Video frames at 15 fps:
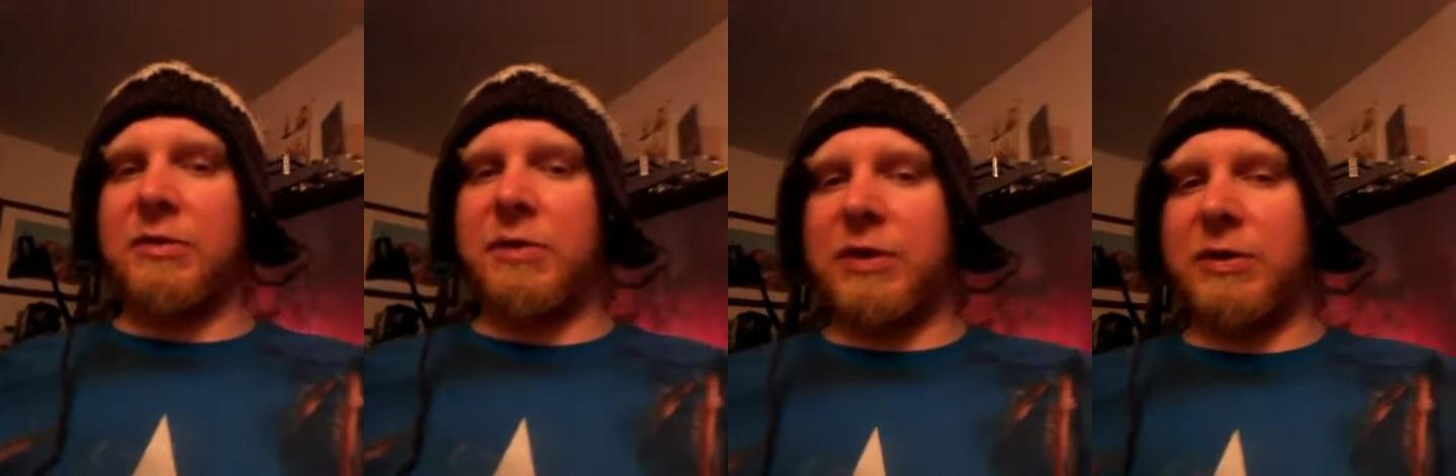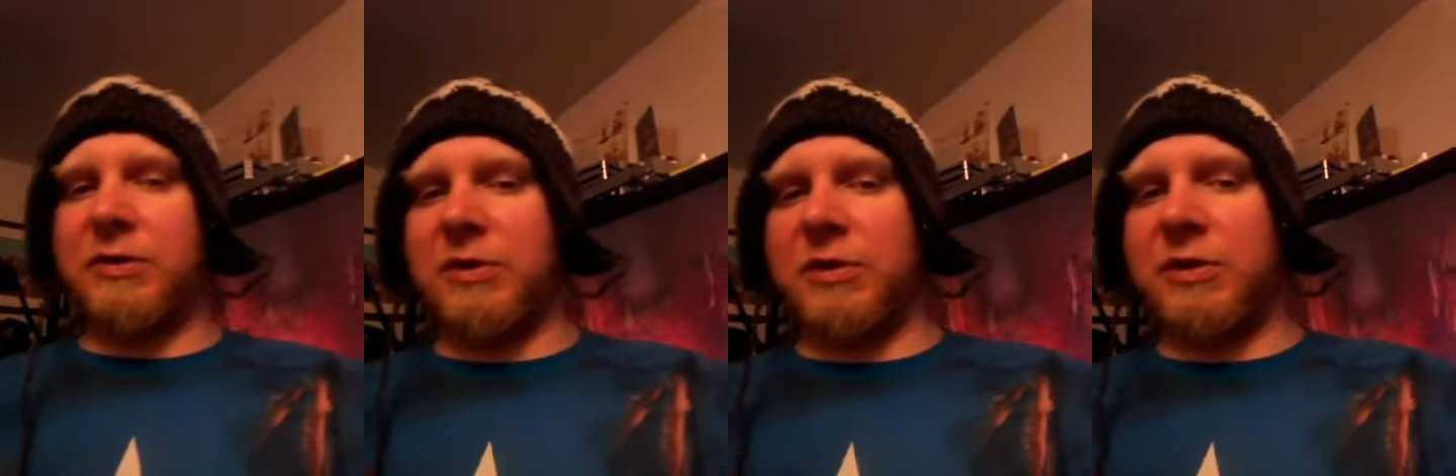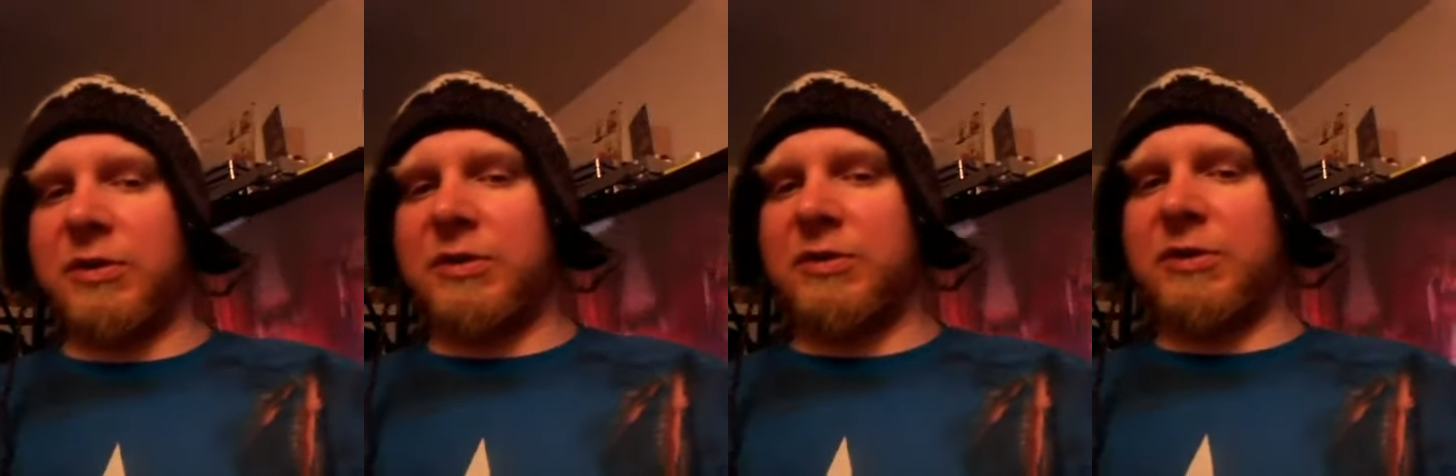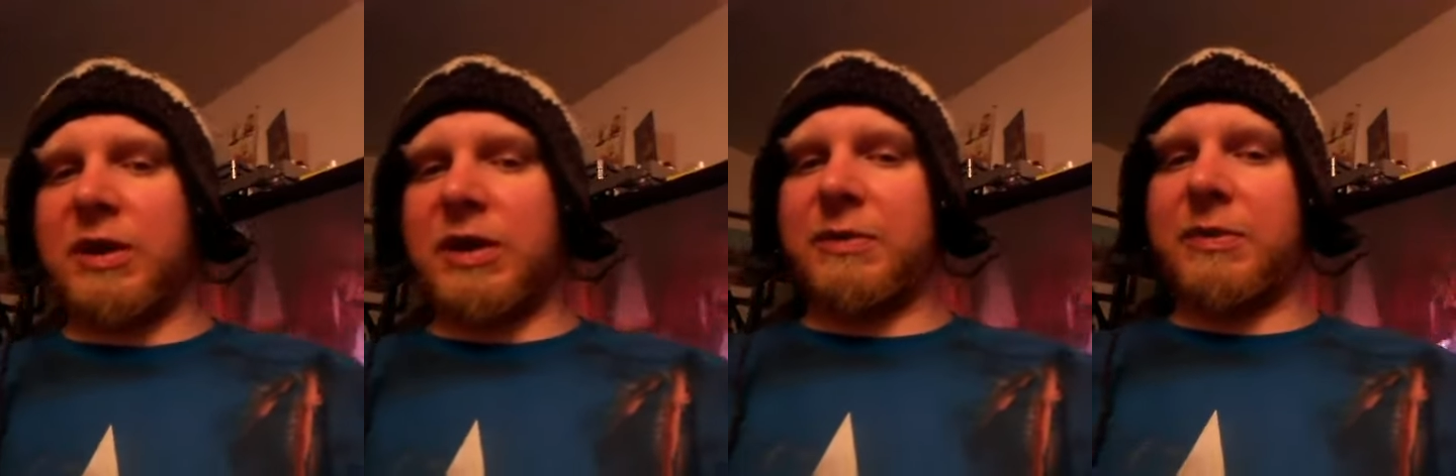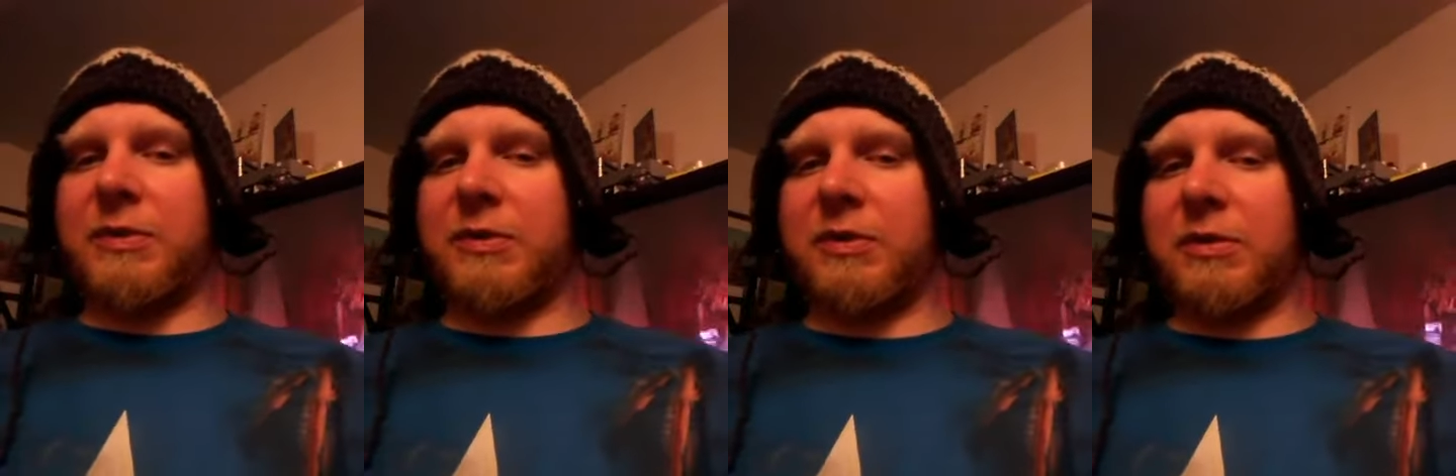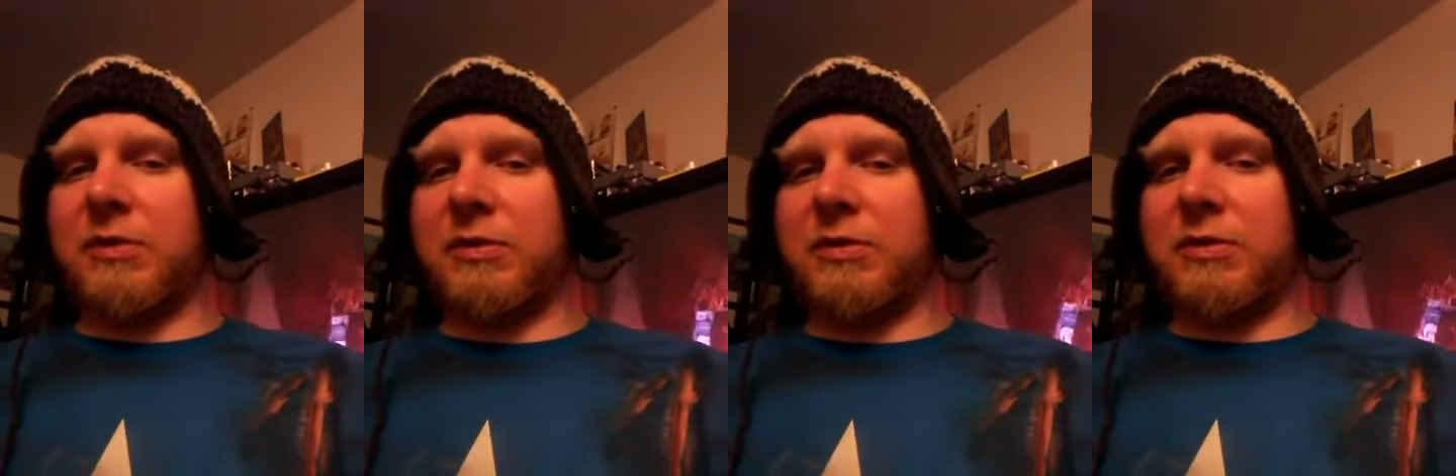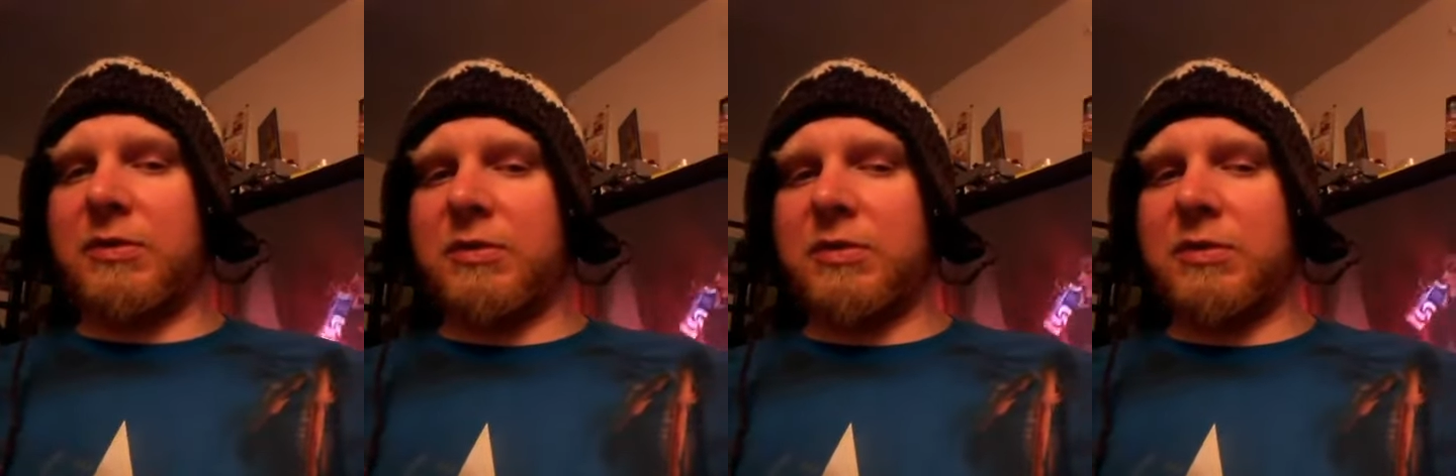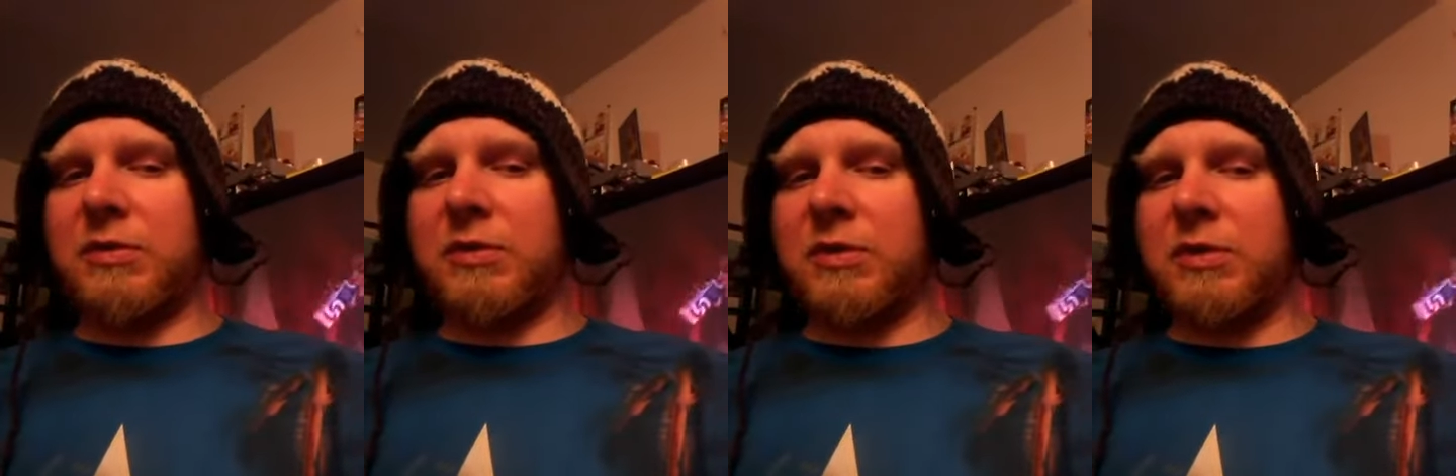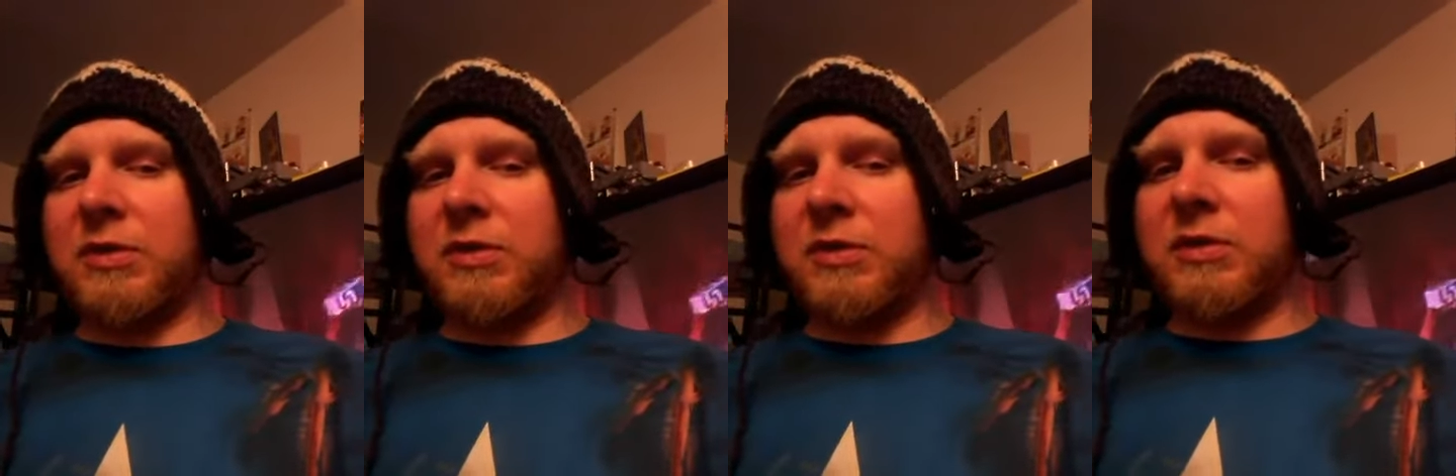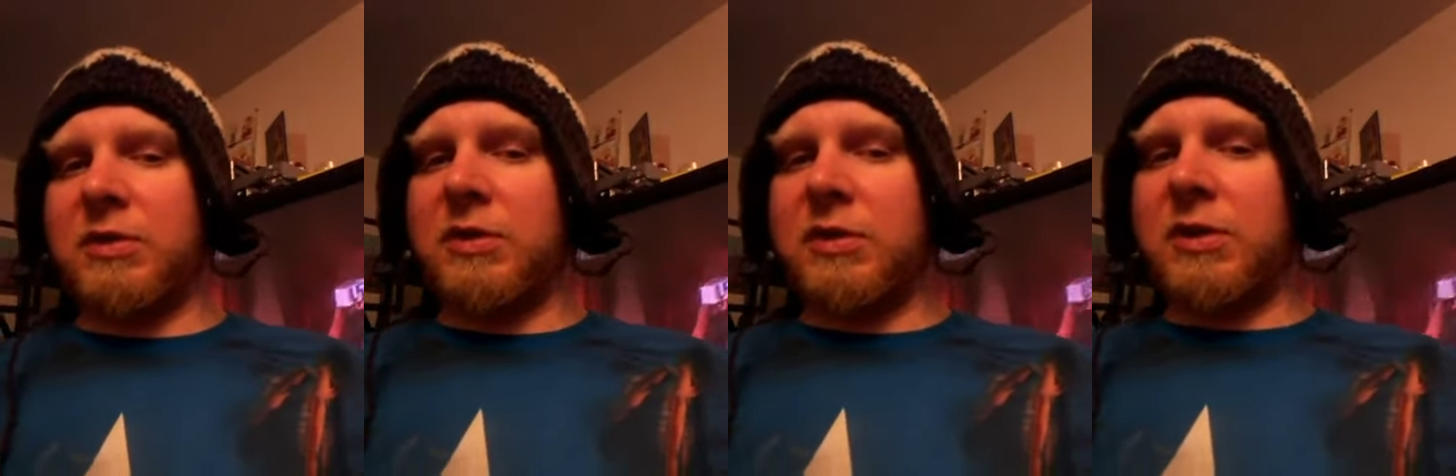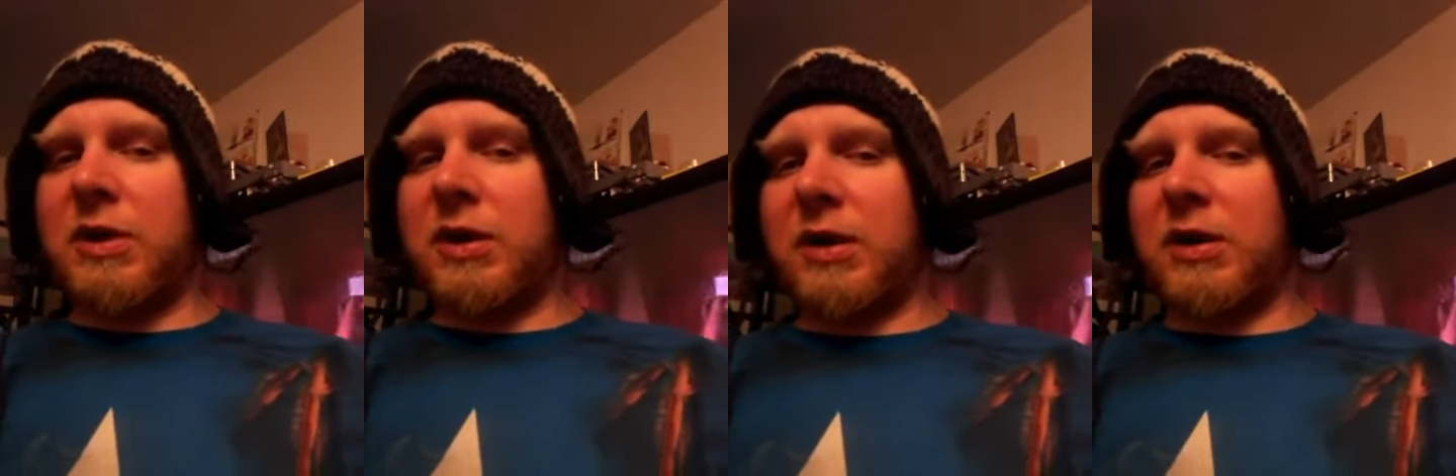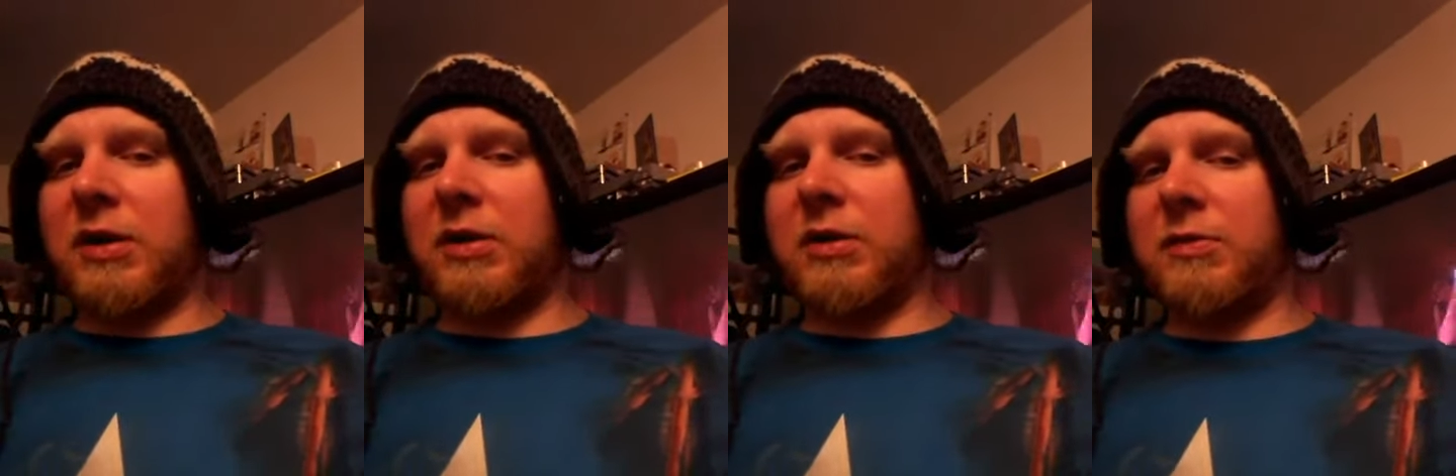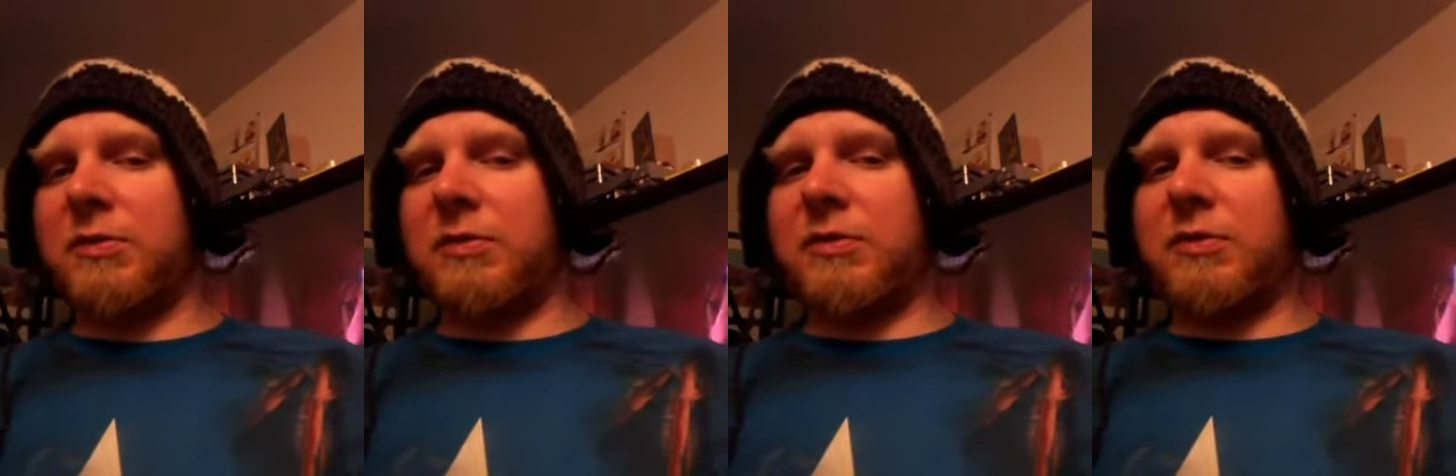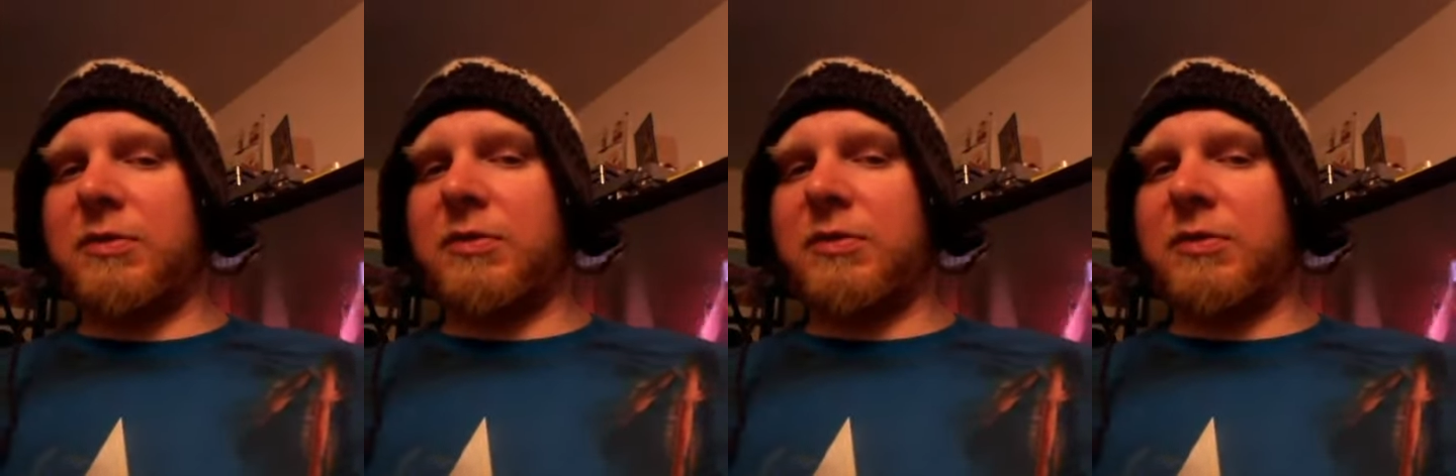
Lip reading: Returns episode. One